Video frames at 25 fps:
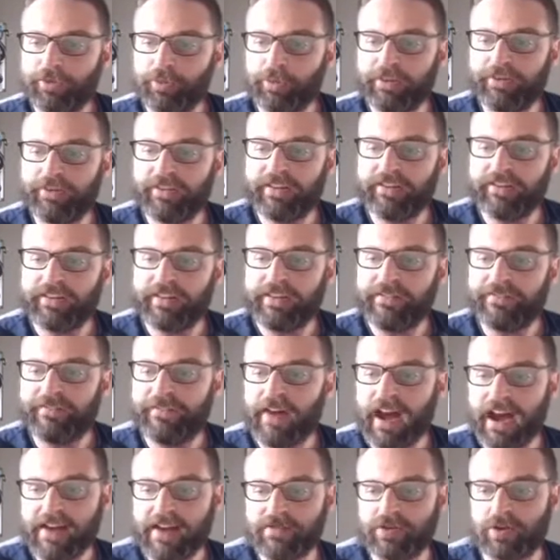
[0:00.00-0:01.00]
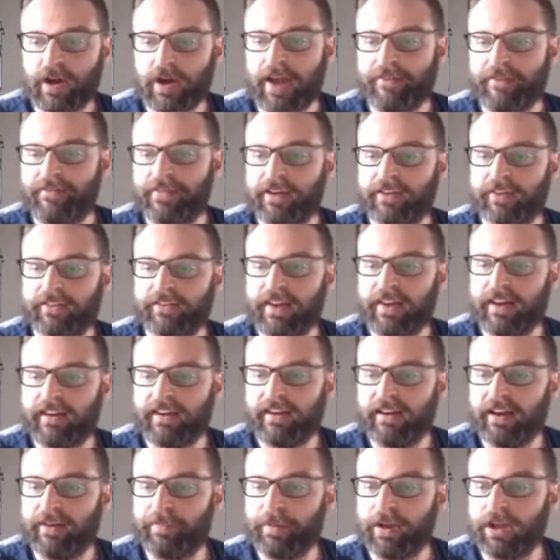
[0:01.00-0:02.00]
365 traffic is
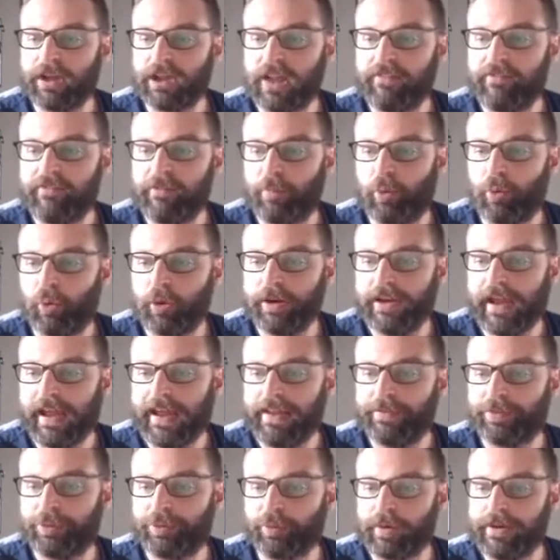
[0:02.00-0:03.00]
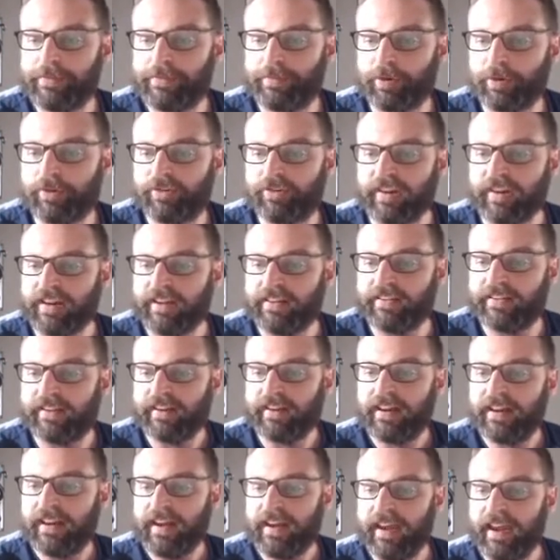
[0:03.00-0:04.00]
taking up 11.83%,
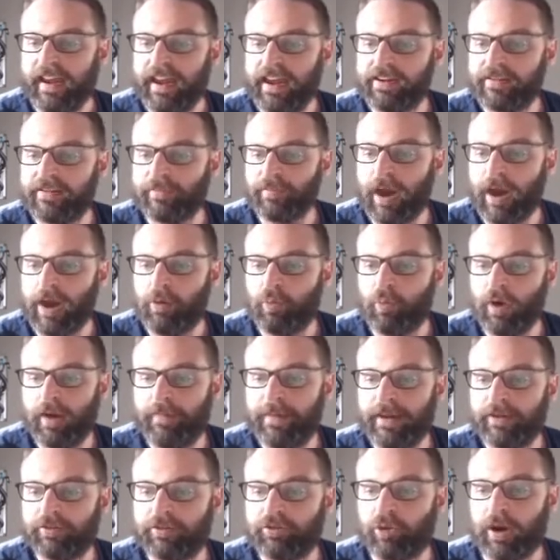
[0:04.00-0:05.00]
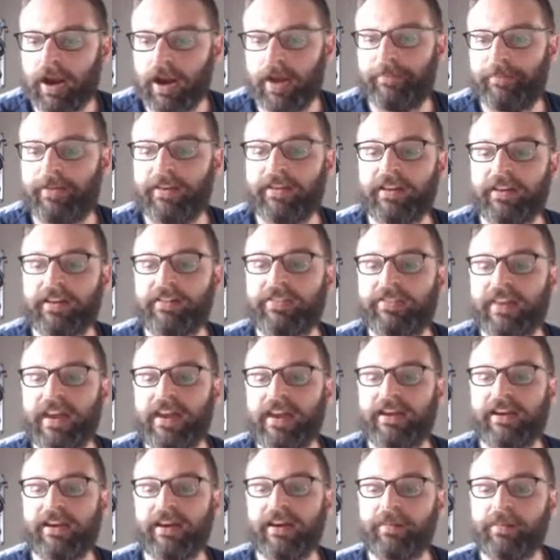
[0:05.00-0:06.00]
and my WebEx traffic is
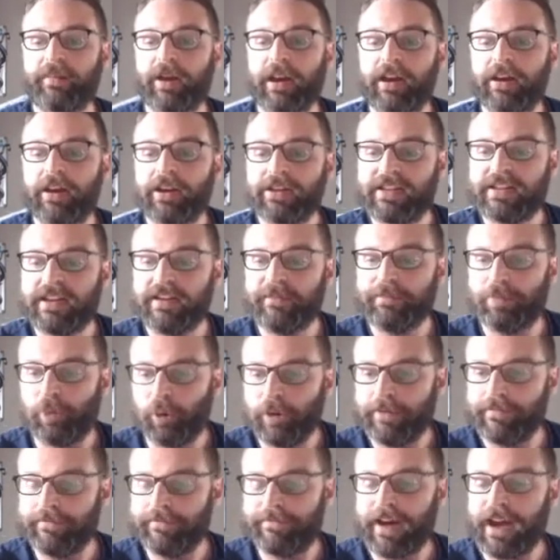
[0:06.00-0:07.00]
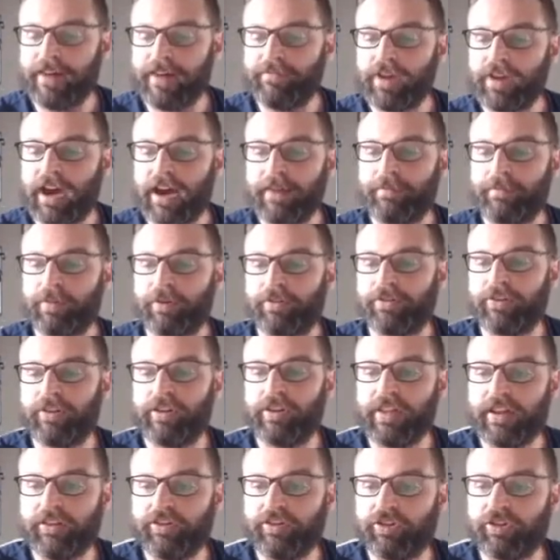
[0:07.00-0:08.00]
taking up
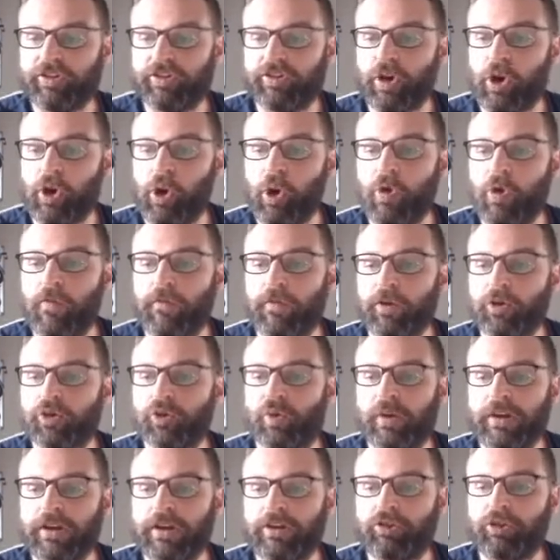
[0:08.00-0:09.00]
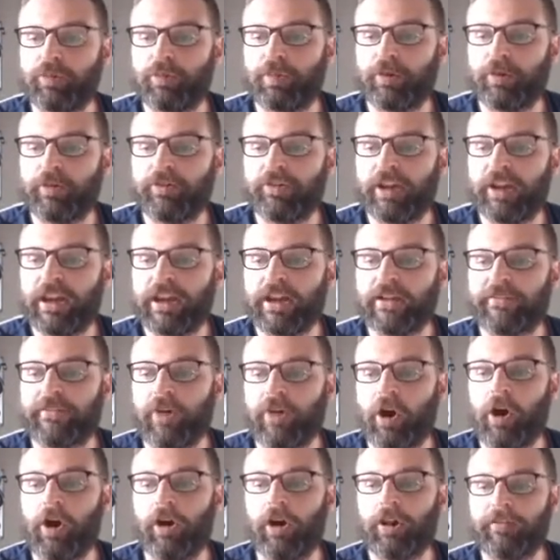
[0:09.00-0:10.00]
10.59%. That's just over 22%
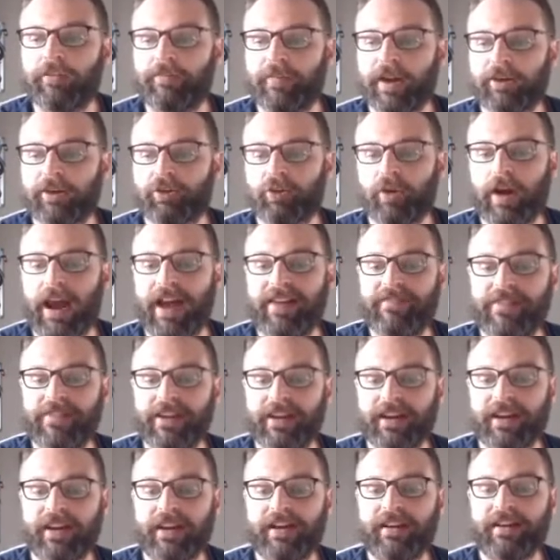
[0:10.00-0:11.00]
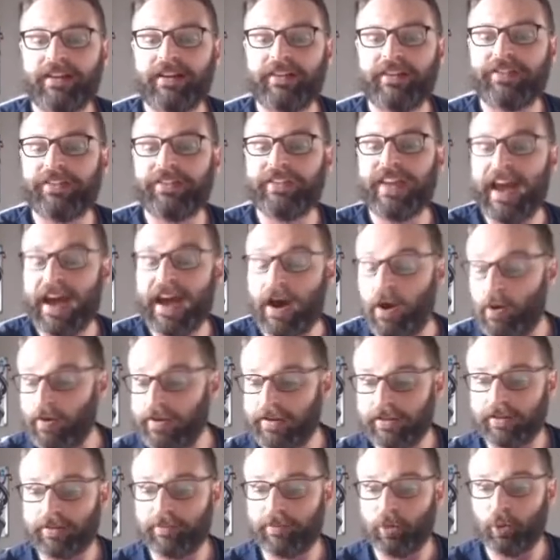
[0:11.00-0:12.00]
of all of my traffic is now
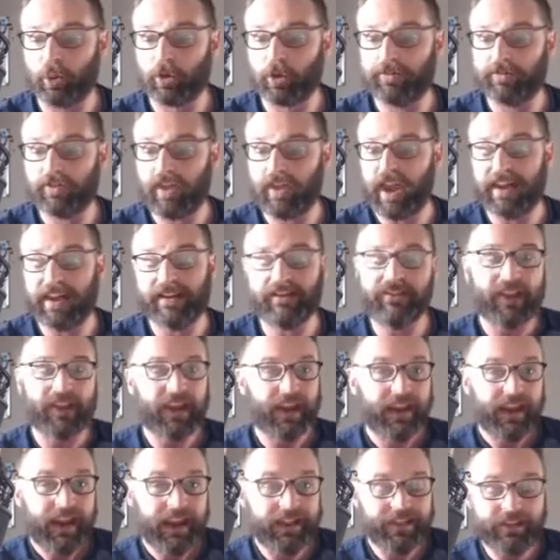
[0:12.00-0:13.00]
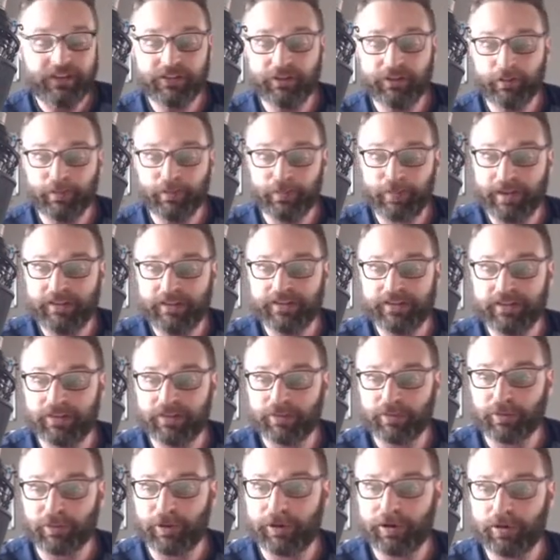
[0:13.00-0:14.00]
in the poor status, and these are
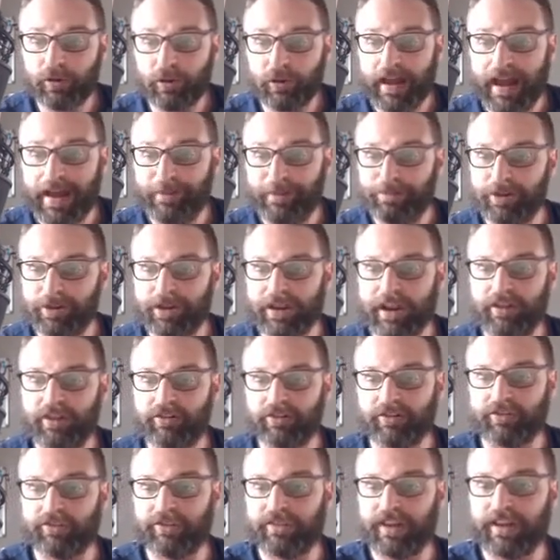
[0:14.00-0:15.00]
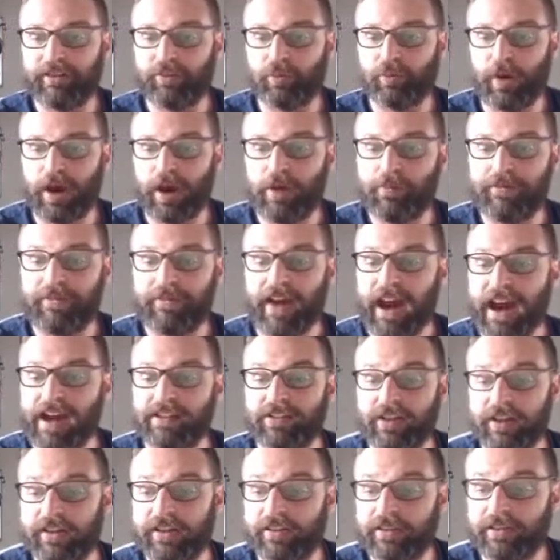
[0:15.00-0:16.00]
business critical applications. That's why we've
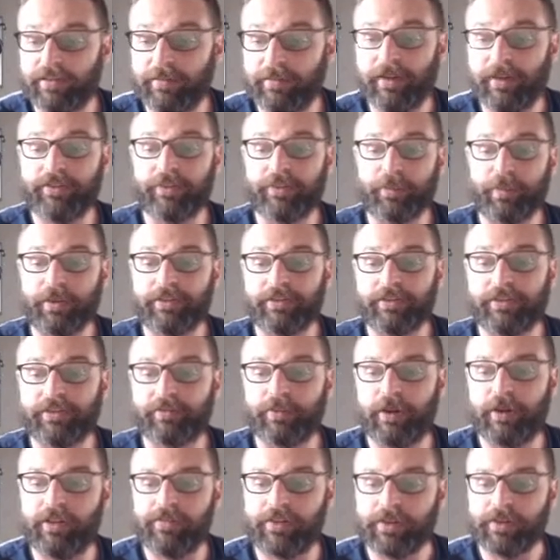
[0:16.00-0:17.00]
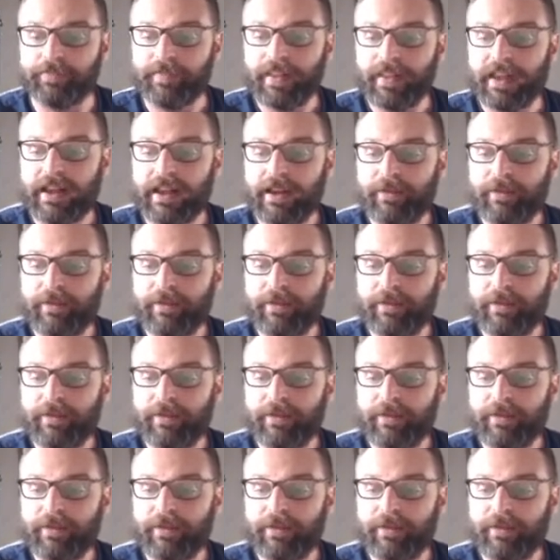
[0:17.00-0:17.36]
highlighted them as business relevant.